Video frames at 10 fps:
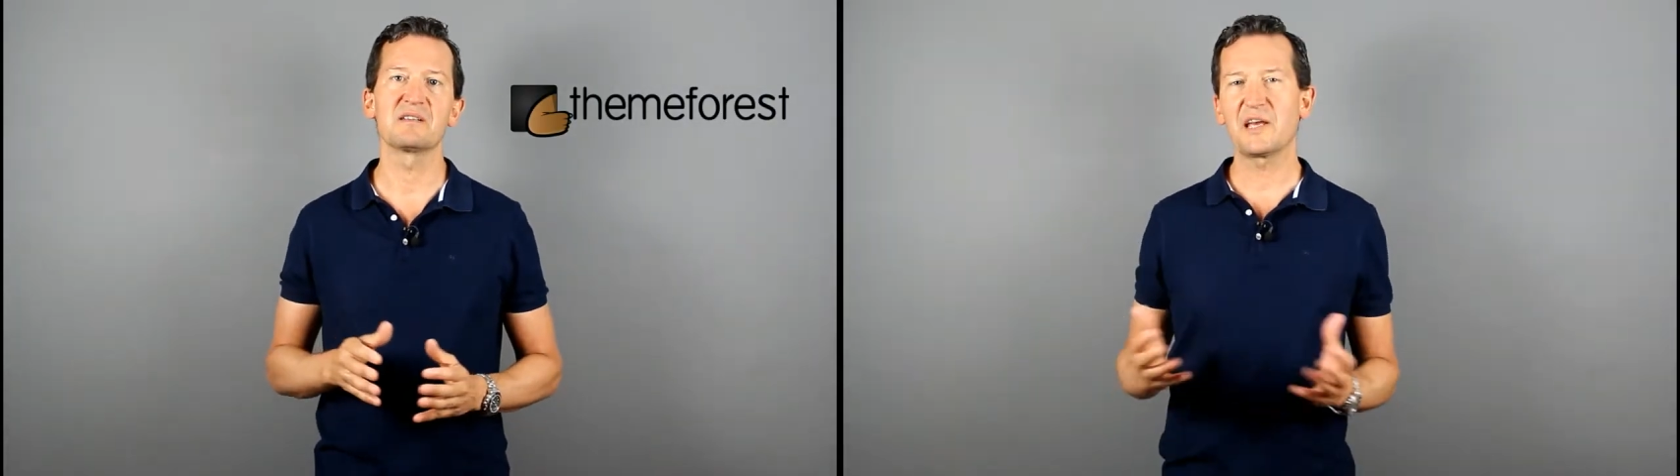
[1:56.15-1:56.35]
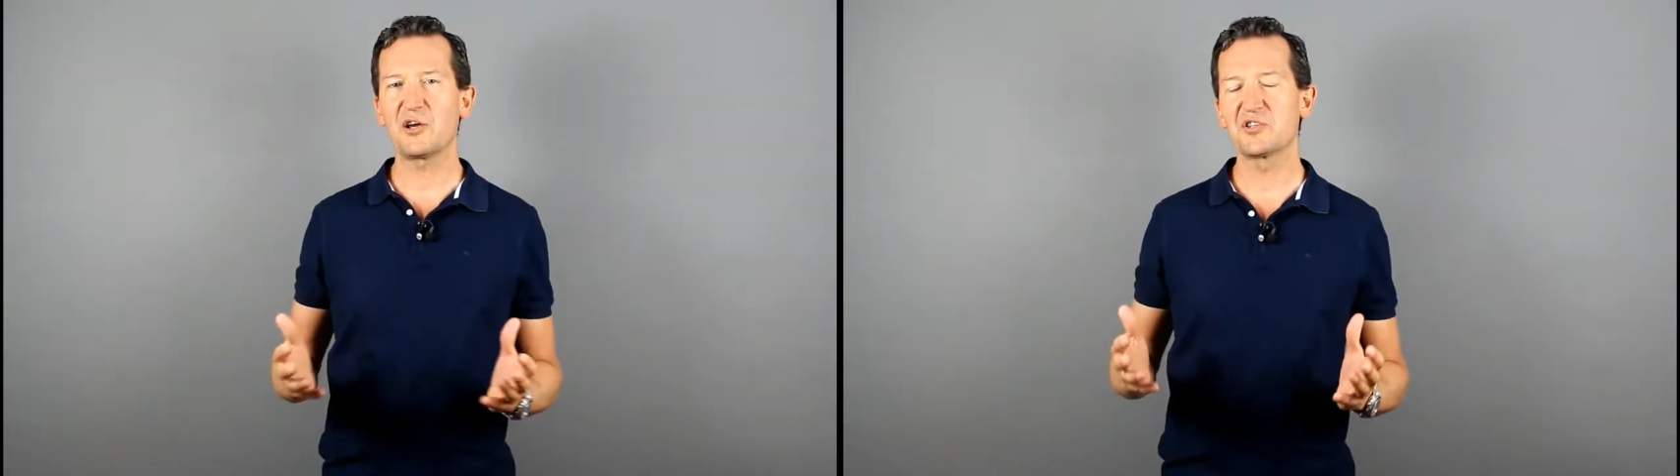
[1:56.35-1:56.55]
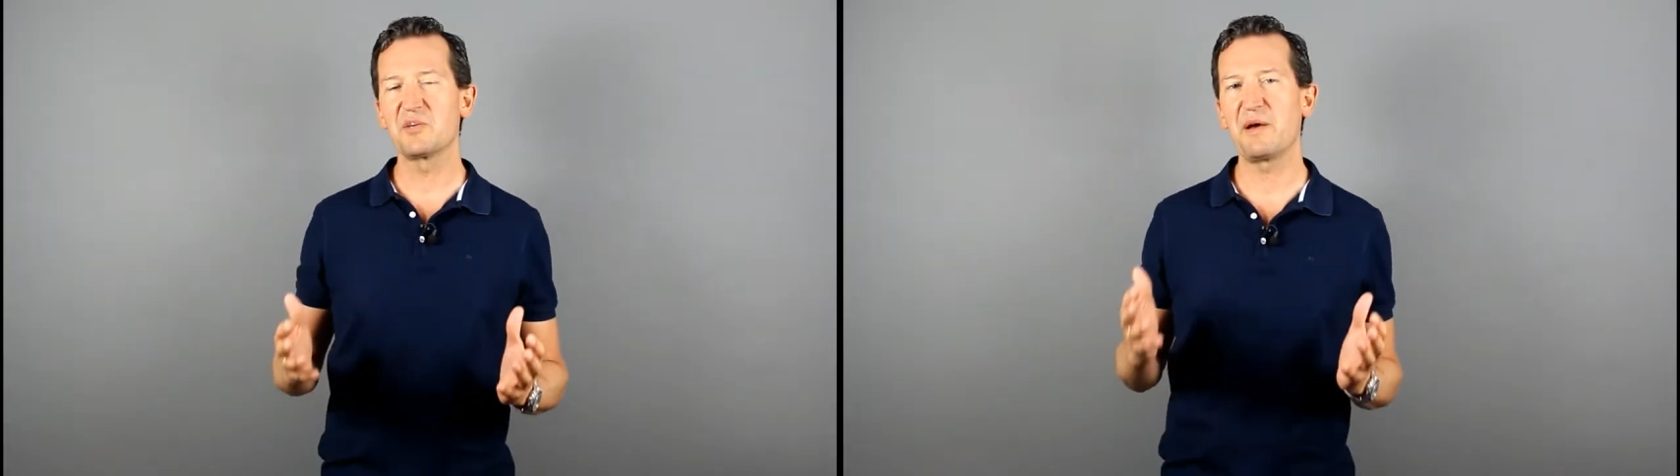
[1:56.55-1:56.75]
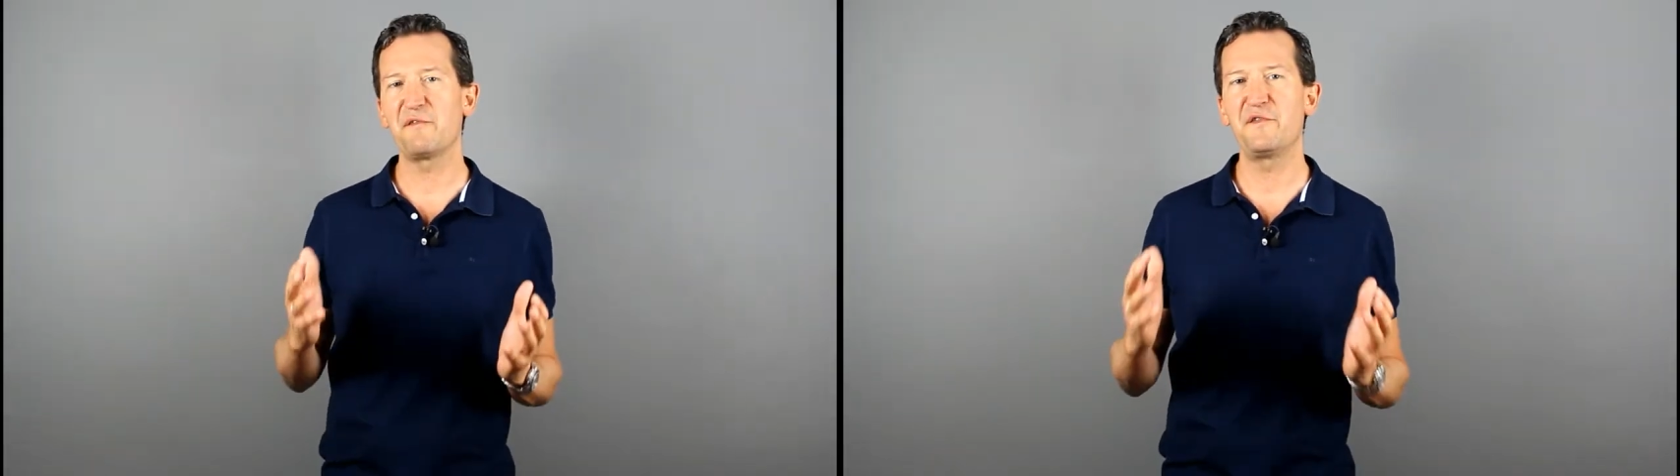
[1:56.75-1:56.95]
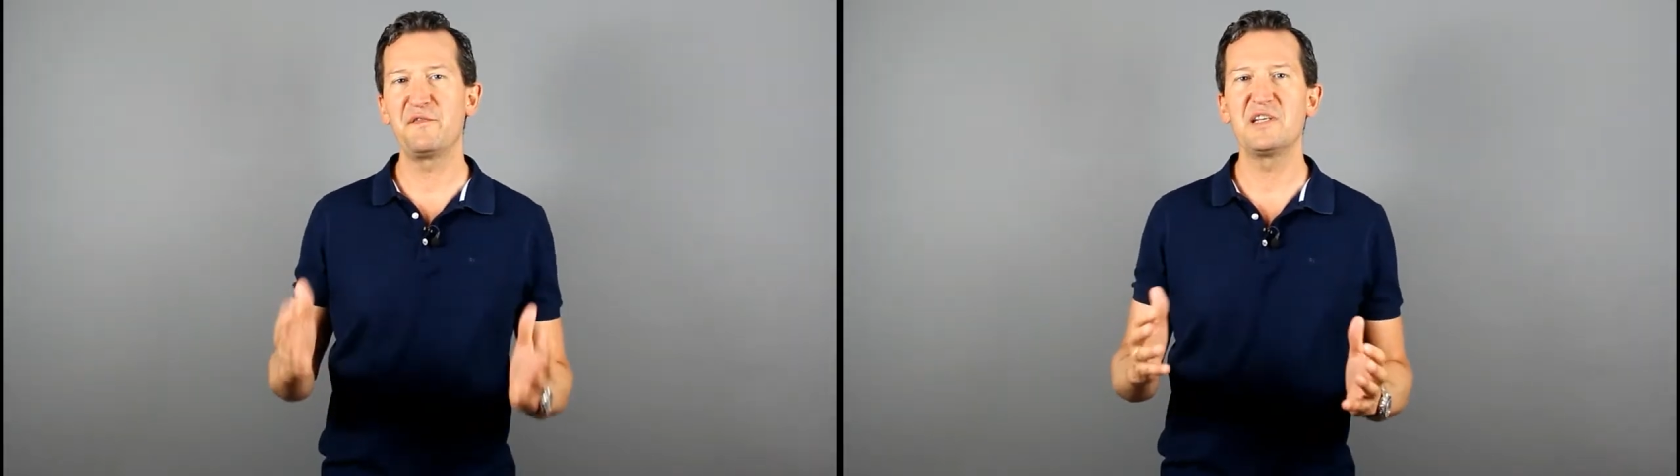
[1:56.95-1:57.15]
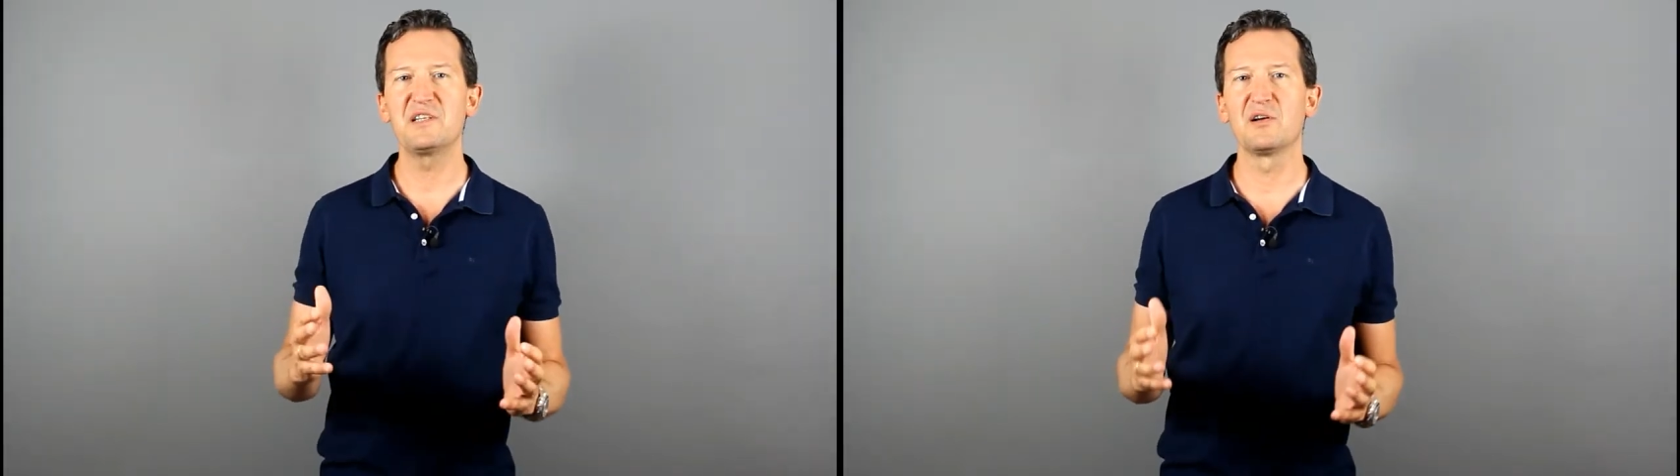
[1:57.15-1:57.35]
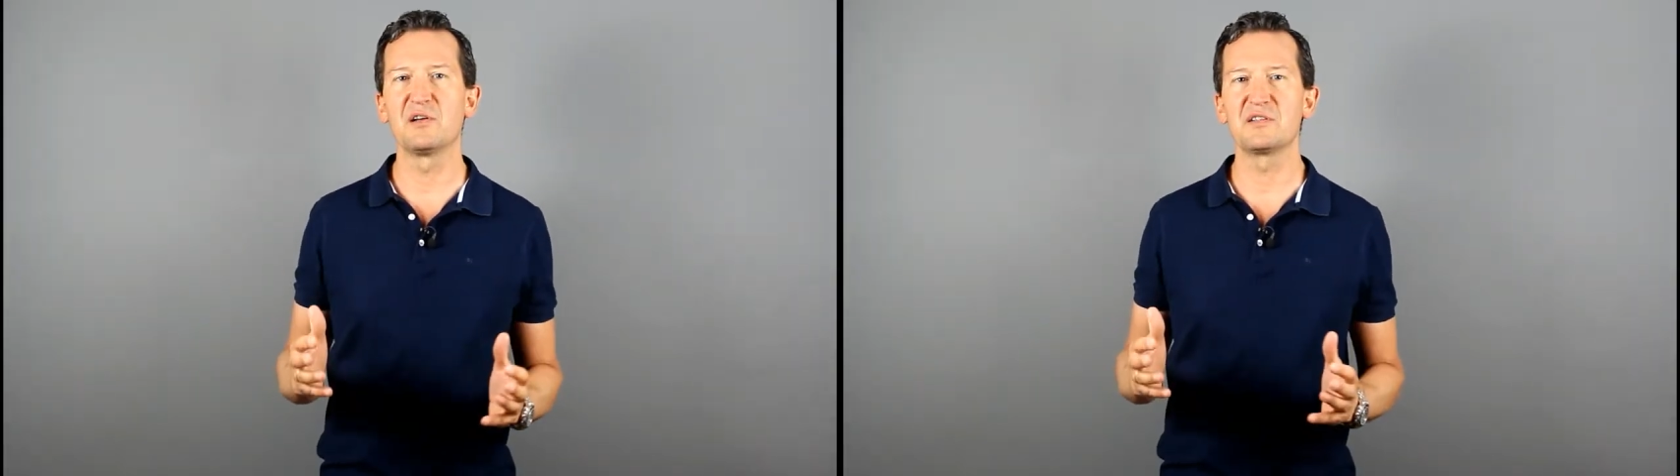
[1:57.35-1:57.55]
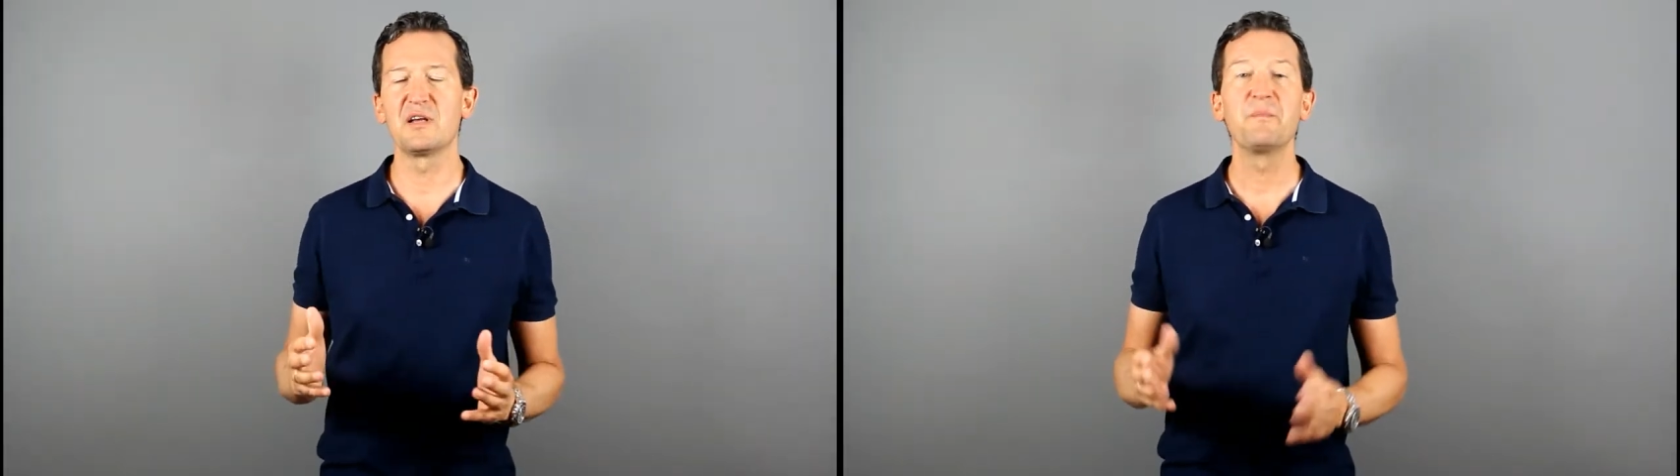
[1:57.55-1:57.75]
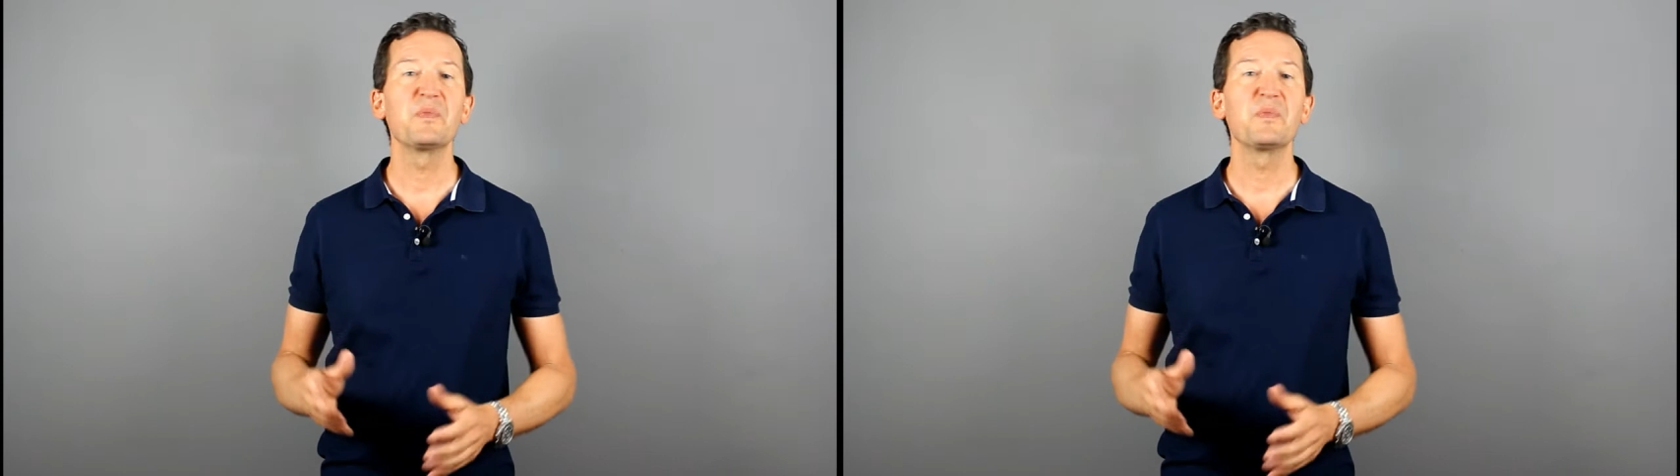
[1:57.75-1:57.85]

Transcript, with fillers: They cost about $50,